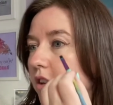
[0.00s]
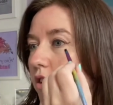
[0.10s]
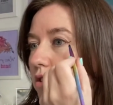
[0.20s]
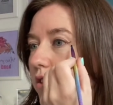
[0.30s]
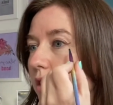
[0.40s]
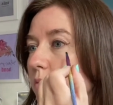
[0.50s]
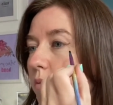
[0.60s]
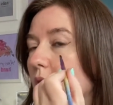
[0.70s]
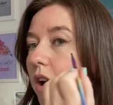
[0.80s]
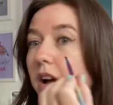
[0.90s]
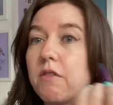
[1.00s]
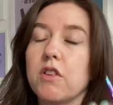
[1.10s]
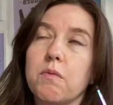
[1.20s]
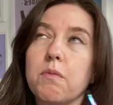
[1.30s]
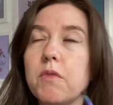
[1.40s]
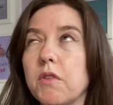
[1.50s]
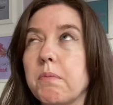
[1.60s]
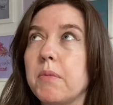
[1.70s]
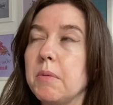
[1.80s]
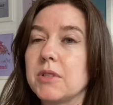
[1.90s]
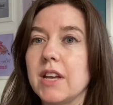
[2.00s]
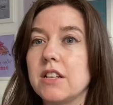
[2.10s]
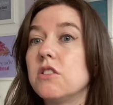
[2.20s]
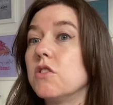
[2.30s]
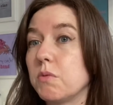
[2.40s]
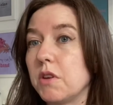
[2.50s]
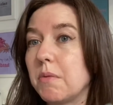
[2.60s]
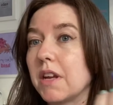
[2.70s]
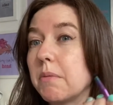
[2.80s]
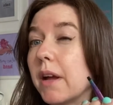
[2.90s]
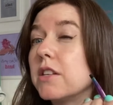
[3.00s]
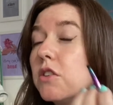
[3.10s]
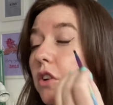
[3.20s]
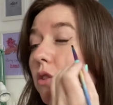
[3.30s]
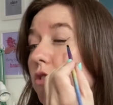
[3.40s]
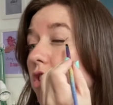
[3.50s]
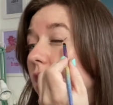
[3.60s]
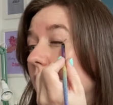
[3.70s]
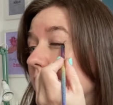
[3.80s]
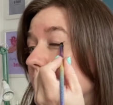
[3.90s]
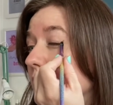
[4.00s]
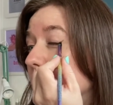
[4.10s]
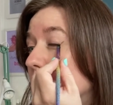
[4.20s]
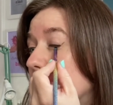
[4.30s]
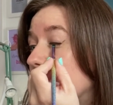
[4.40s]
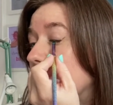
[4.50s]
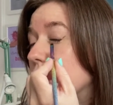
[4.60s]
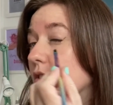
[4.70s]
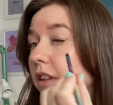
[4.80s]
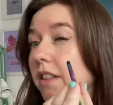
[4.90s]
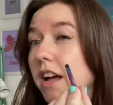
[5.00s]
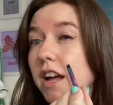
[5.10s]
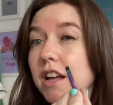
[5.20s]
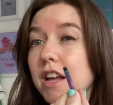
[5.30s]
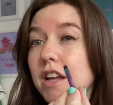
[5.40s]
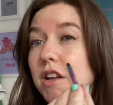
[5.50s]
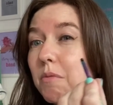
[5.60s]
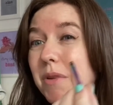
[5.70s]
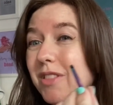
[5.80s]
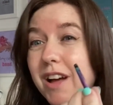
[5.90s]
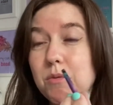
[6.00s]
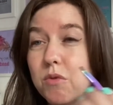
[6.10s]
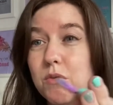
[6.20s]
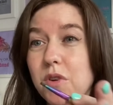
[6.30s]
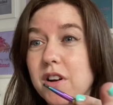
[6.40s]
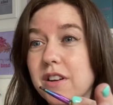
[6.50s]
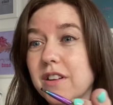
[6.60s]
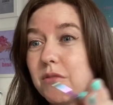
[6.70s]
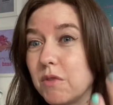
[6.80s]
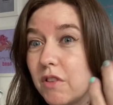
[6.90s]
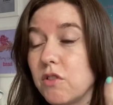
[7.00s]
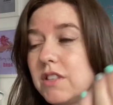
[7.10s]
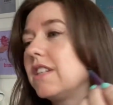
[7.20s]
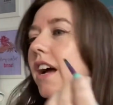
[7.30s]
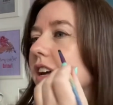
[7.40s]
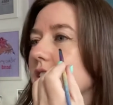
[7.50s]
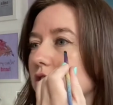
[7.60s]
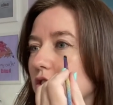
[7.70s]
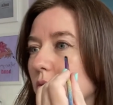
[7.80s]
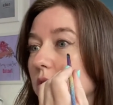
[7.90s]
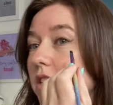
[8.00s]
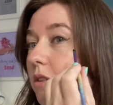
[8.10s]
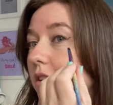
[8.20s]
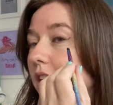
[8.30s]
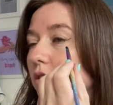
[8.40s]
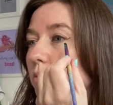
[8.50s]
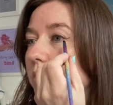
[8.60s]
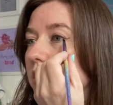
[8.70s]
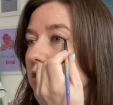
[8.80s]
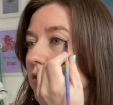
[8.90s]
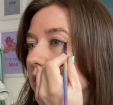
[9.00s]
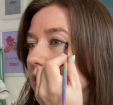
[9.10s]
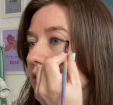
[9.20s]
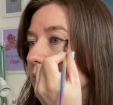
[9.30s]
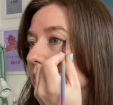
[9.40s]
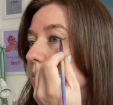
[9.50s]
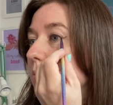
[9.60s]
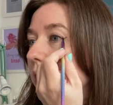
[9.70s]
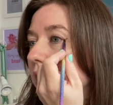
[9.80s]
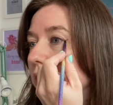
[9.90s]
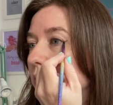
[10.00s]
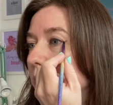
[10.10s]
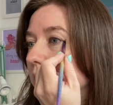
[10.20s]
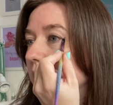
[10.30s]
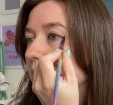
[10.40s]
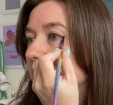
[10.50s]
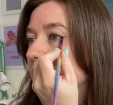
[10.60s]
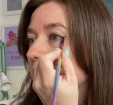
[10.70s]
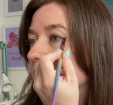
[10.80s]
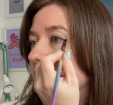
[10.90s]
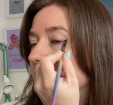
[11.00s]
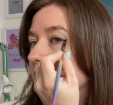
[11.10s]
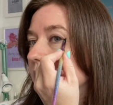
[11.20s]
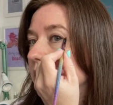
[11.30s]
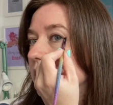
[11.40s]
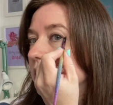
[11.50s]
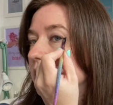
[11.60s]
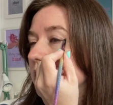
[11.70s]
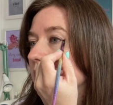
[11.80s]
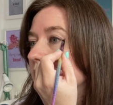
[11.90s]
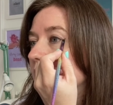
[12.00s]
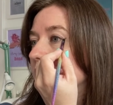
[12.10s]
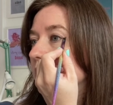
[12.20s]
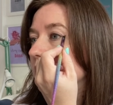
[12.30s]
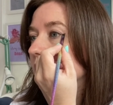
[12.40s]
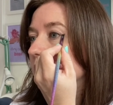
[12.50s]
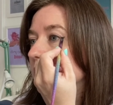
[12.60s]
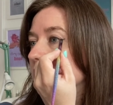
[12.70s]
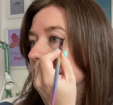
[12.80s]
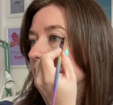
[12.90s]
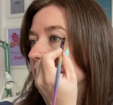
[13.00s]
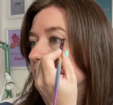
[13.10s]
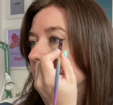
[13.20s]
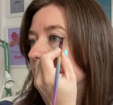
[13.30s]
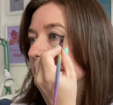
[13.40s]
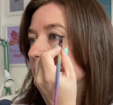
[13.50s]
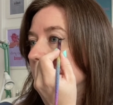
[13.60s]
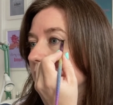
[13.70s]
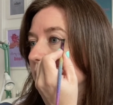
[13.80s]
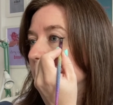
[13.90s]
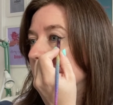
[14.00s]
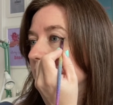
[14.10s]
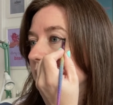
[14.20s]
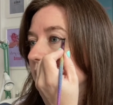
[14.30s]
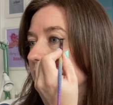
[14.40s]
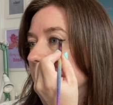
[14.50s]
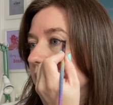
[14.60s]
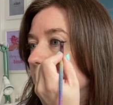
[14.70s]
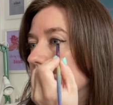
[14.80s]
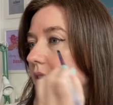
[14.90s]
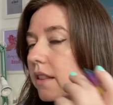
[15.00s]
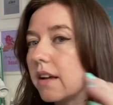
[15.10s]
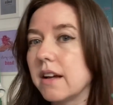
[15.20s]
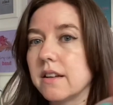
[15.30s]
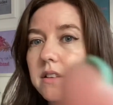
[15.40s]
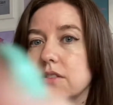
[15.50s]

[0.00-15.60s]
So then what people tend to do is when you bring it back, so you close your eye and you try and do it like that but that won't work with the hooded eyes, so you want to keep your eye open and do it. So I'm keeping my eye open, and I'm just see the outer, I'm just joining that up, and I'm bringing it in like that.